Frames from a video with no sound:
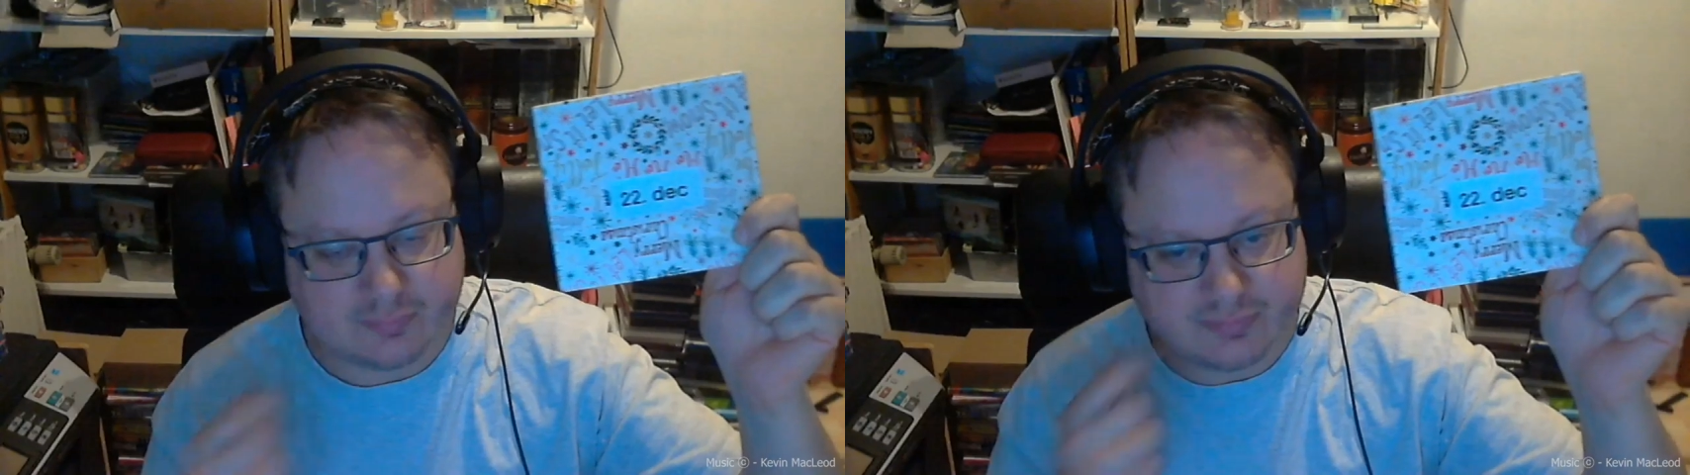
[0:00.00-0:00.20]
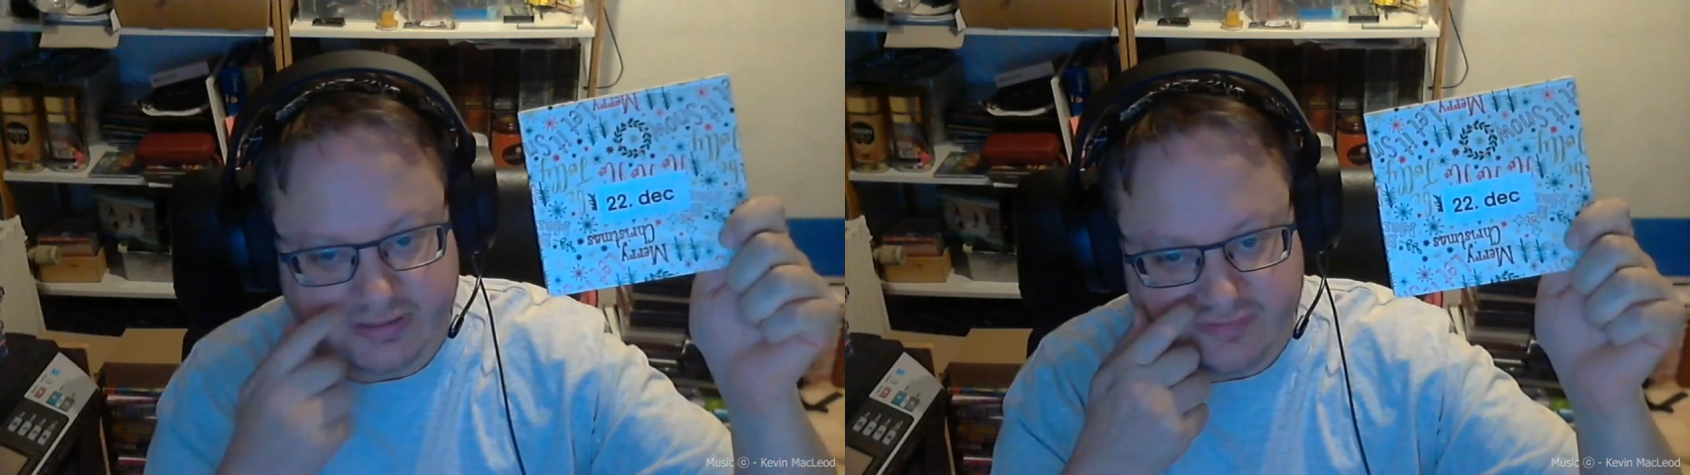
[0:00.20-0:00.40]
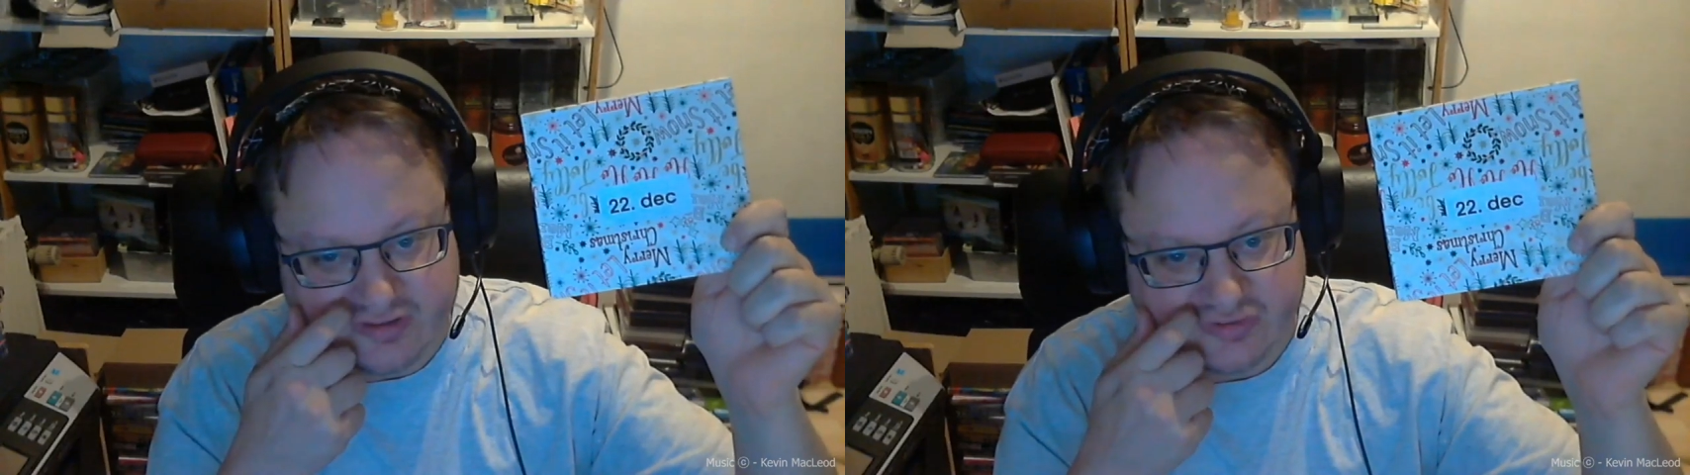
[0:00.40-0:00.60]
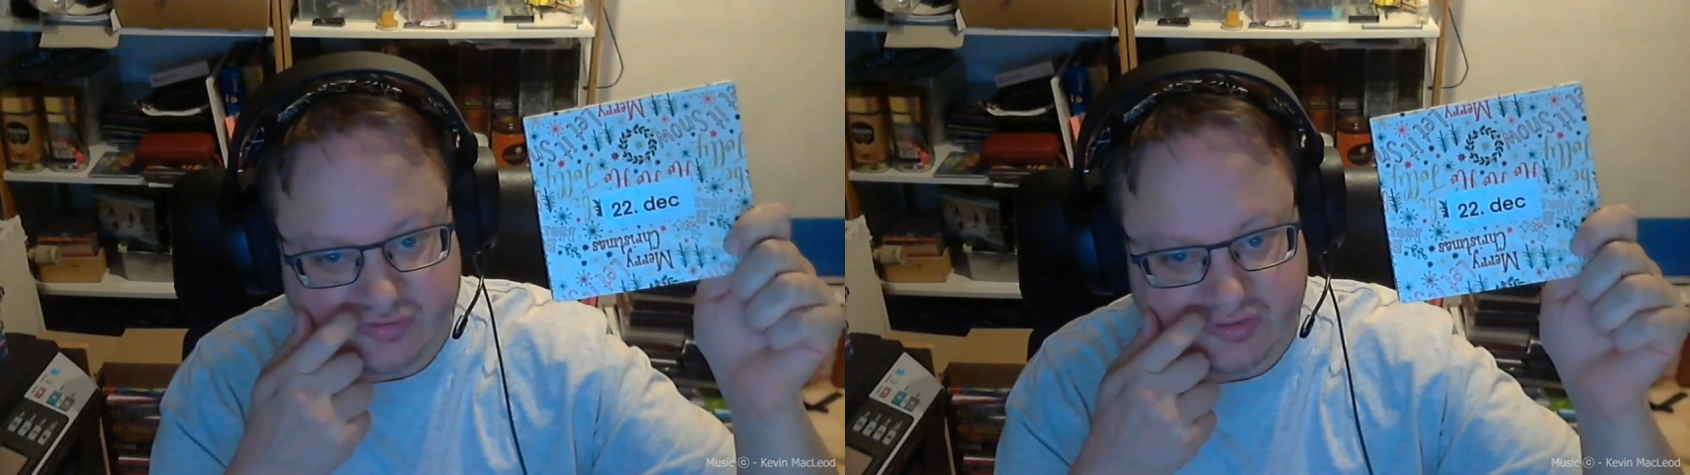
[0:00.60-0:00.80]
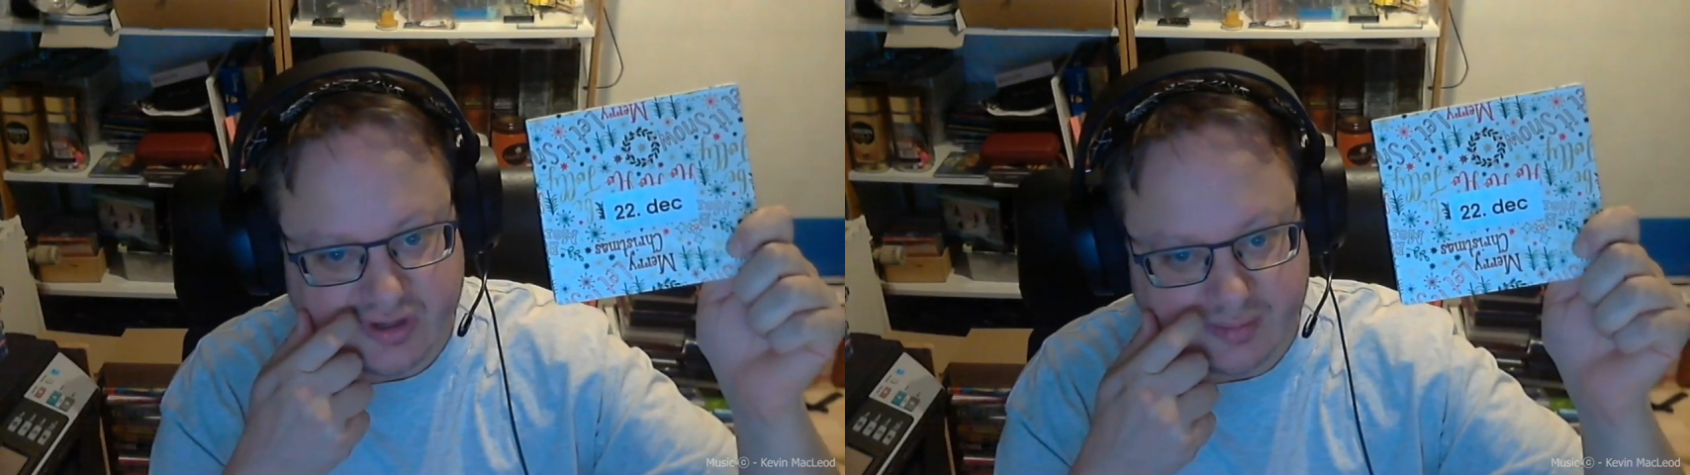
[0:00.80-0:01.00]
previous
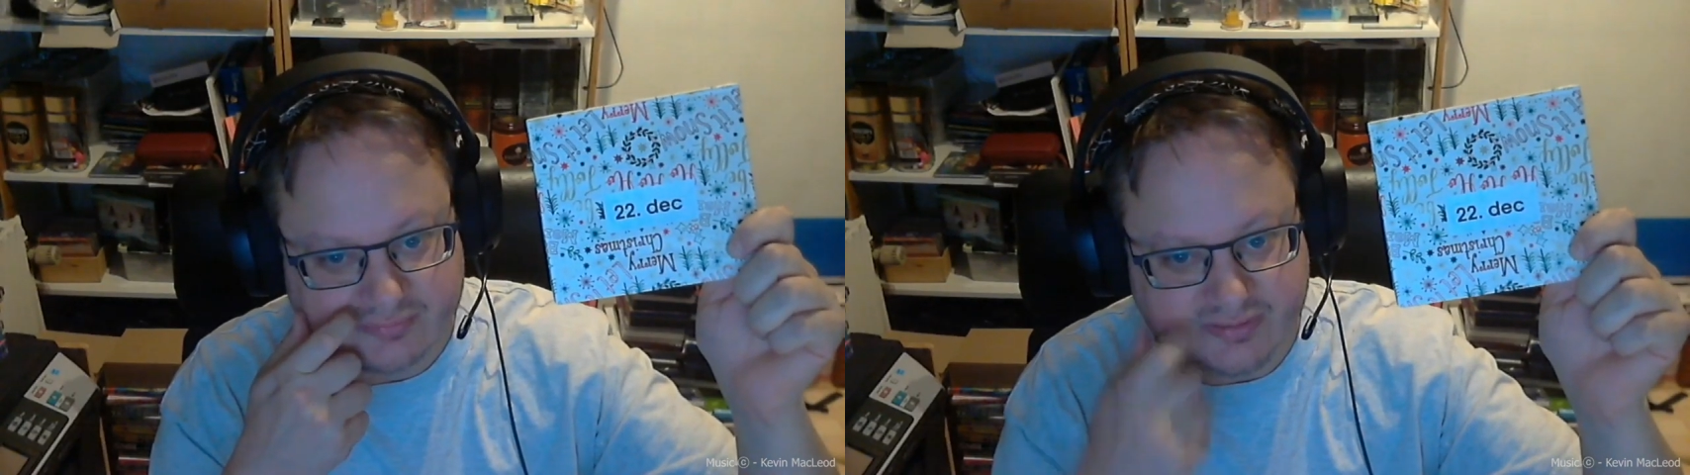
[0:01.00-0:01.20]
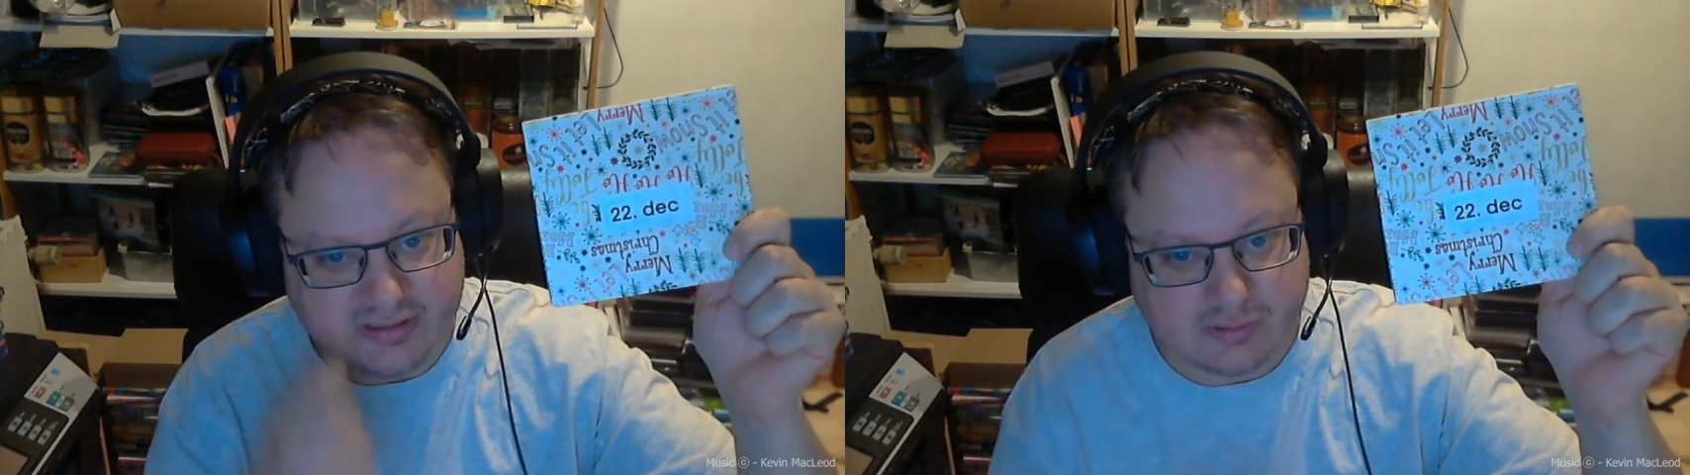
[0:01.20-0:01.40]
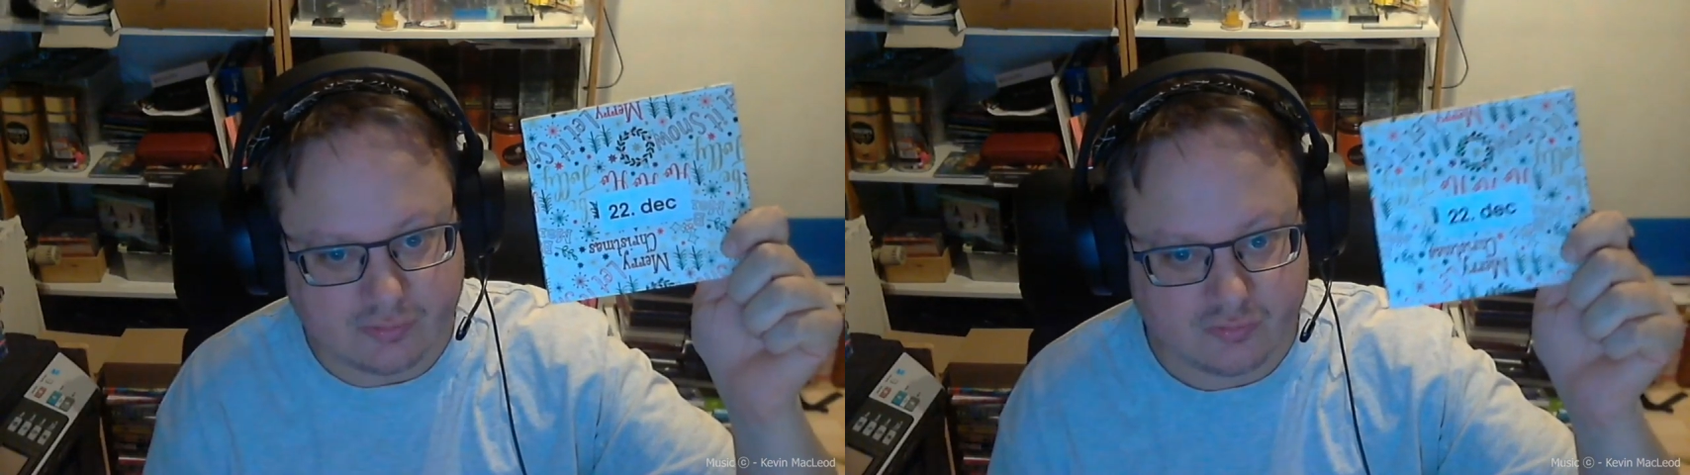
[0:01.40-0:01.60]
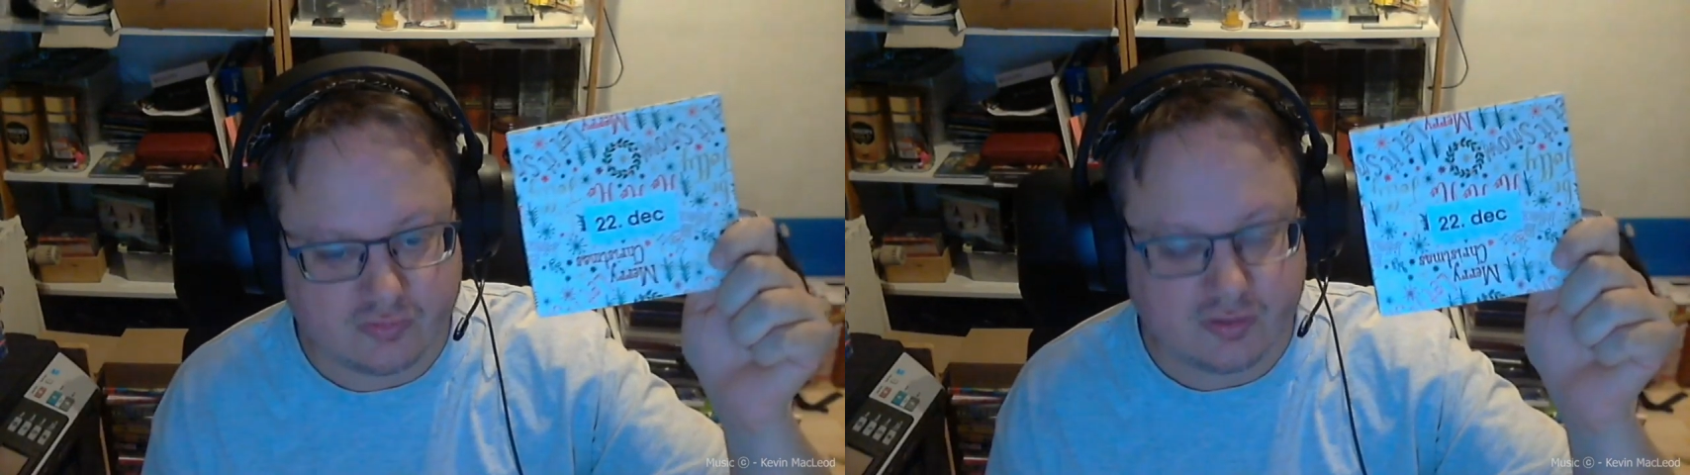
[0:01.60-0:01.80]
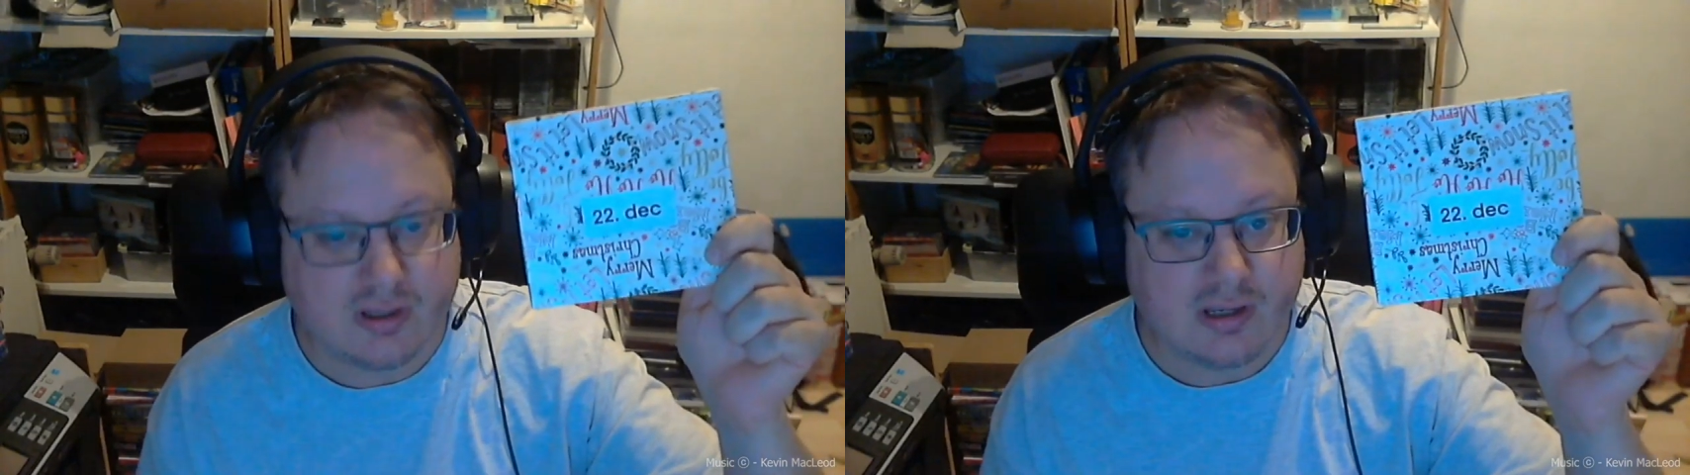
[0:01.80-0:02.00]
couple of videos.